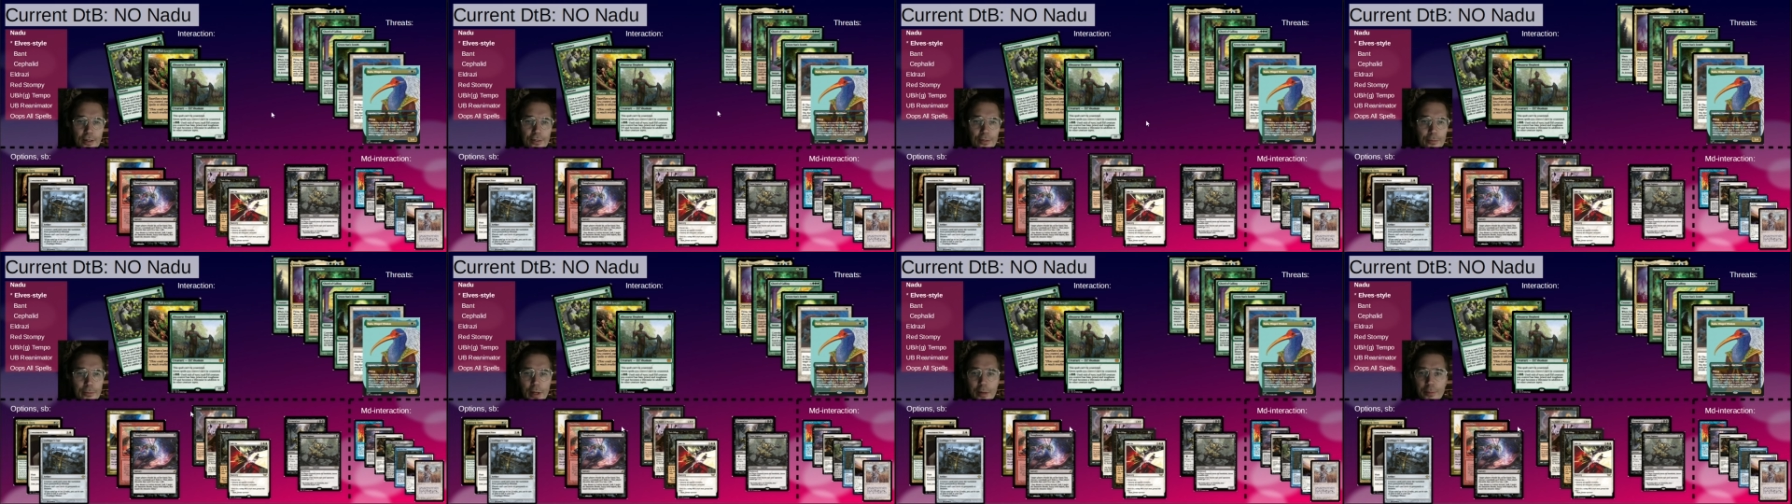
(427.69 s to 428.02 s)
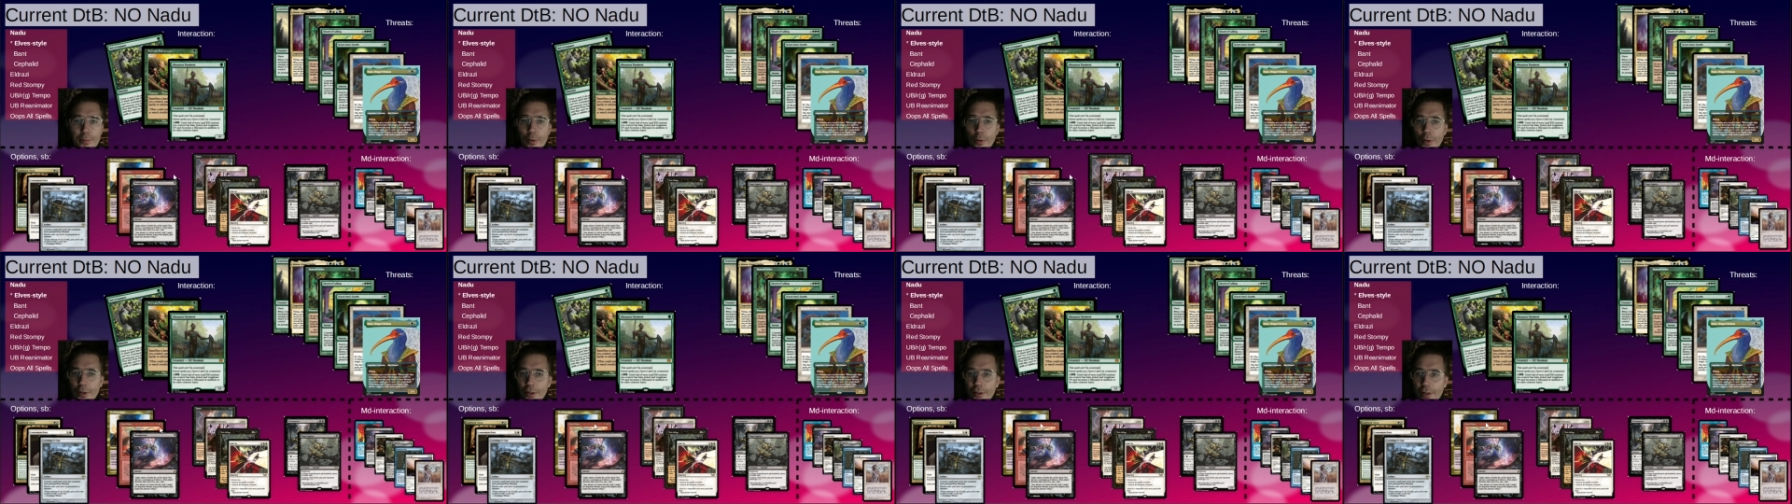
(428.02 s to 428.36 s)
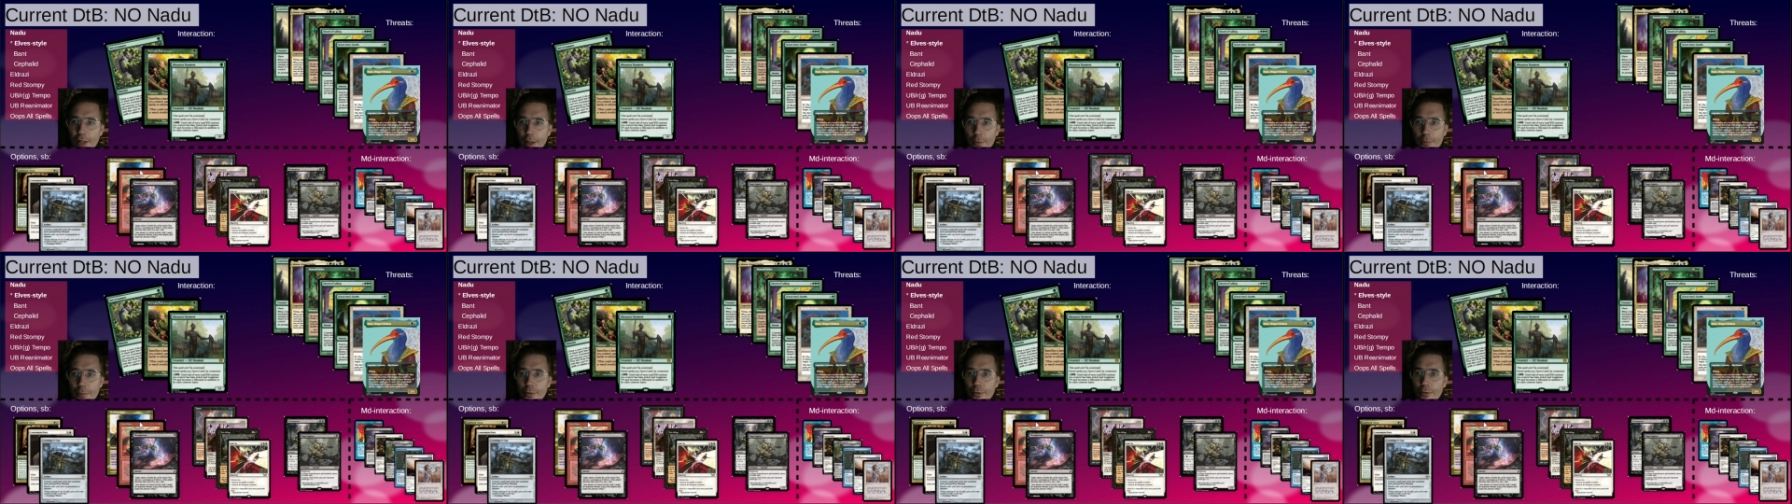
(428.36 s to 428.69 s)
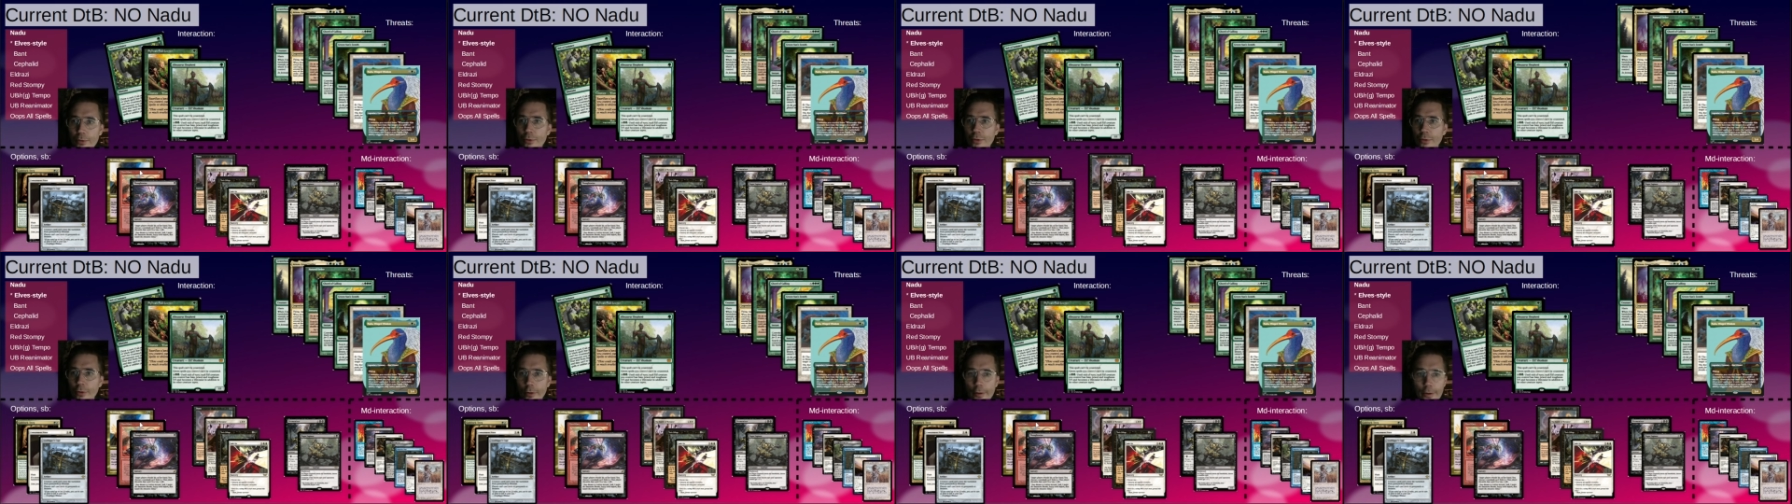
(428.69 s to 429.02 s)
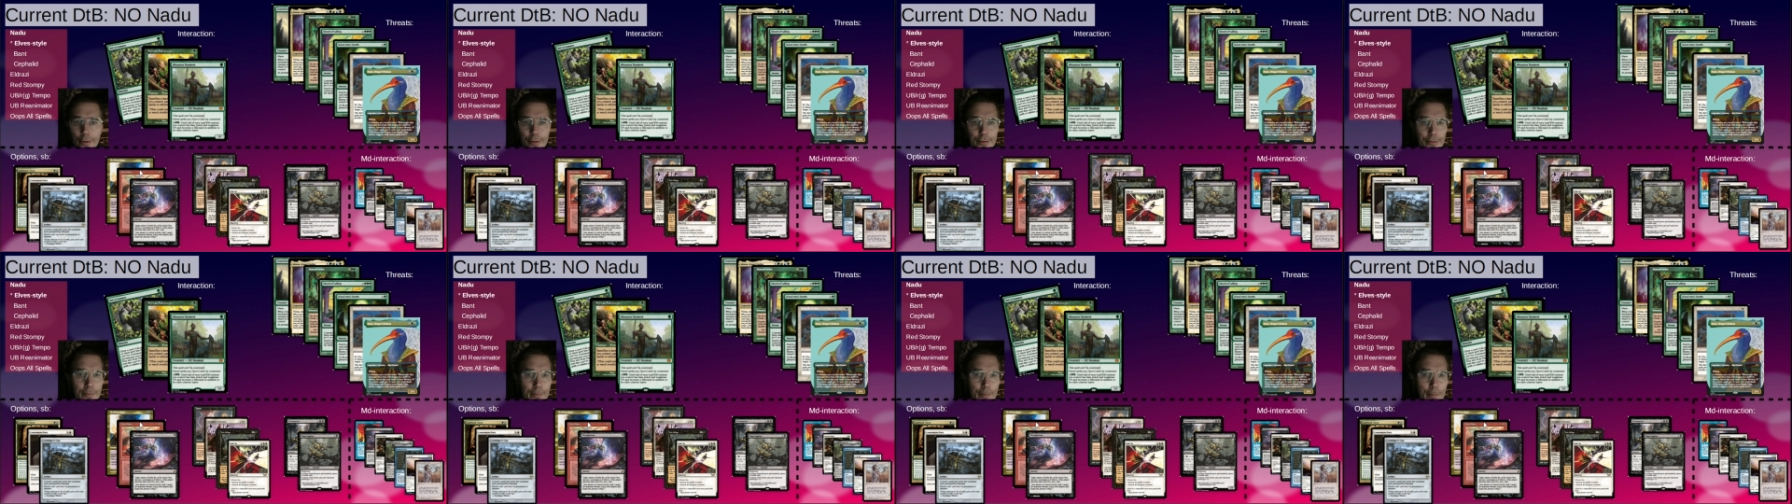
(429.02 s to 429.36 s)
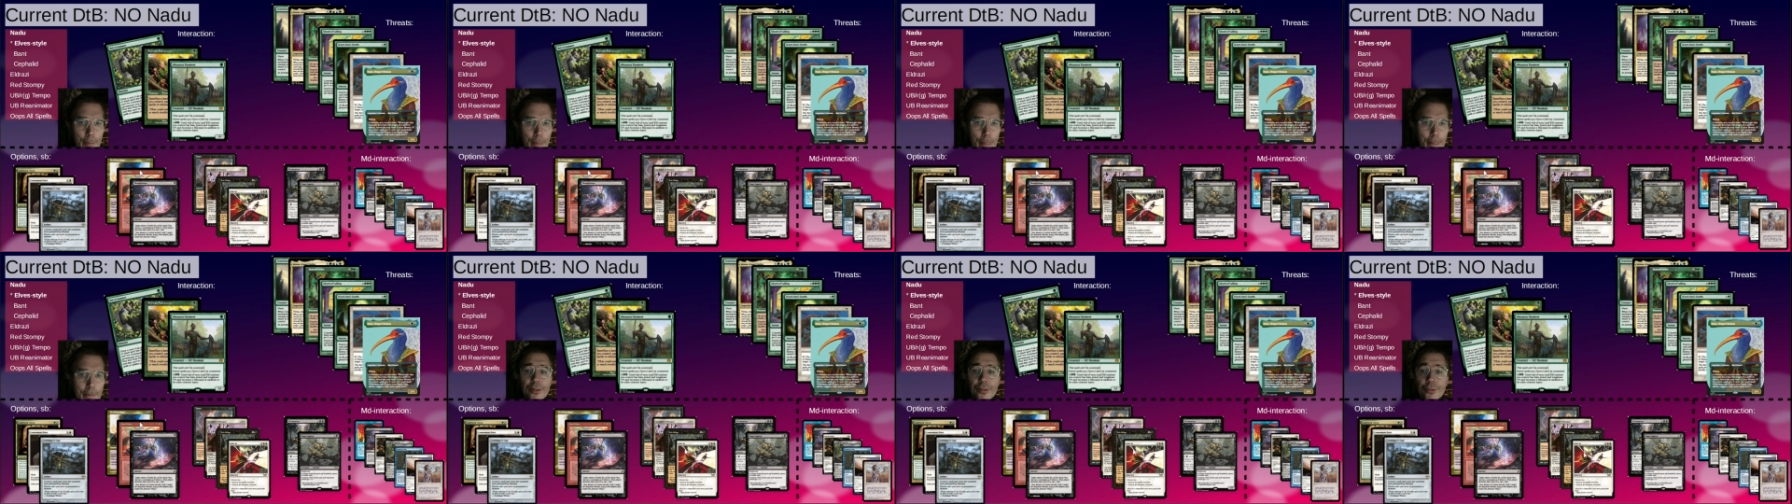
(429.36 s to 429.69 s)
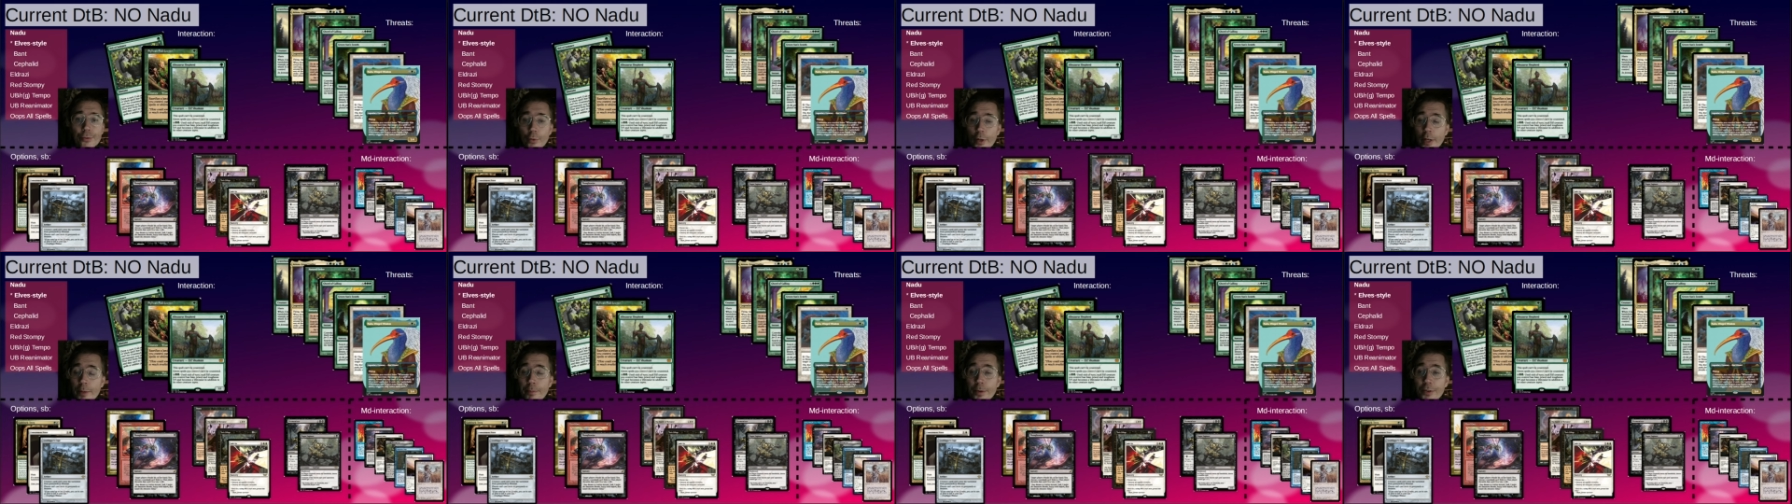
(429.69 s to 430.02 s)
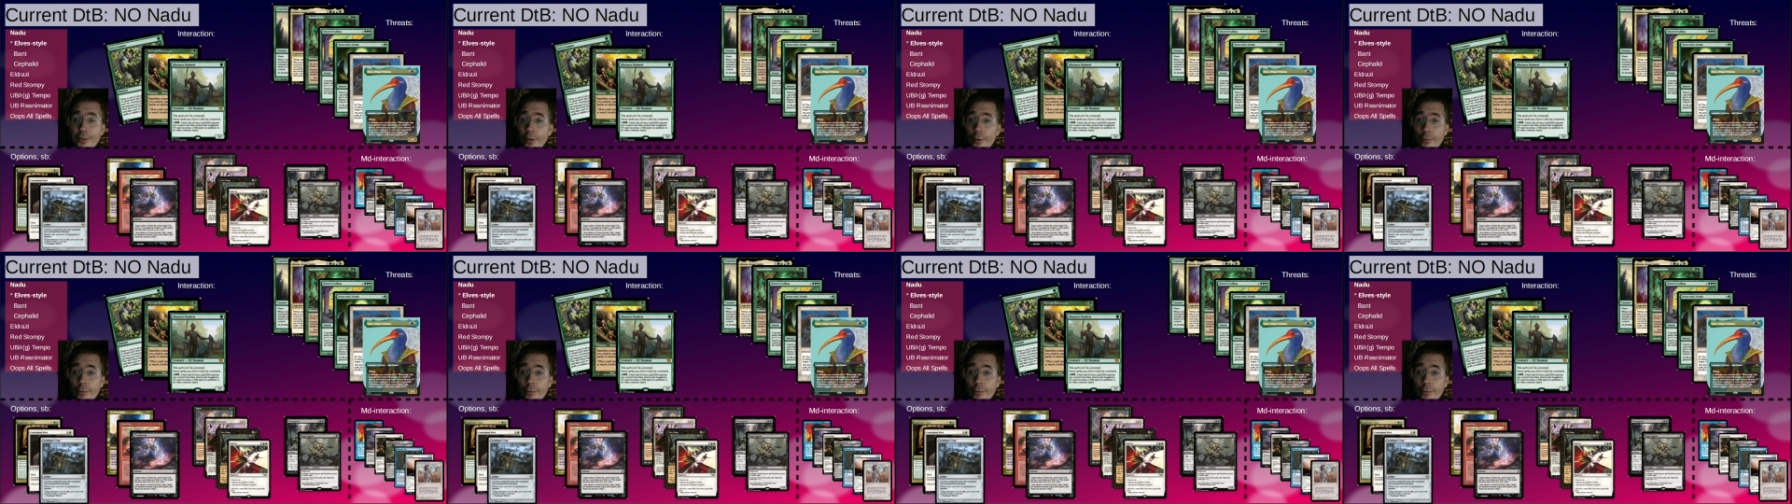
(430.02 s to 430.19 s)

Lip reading: Maybe you want to name Chord. Sweepers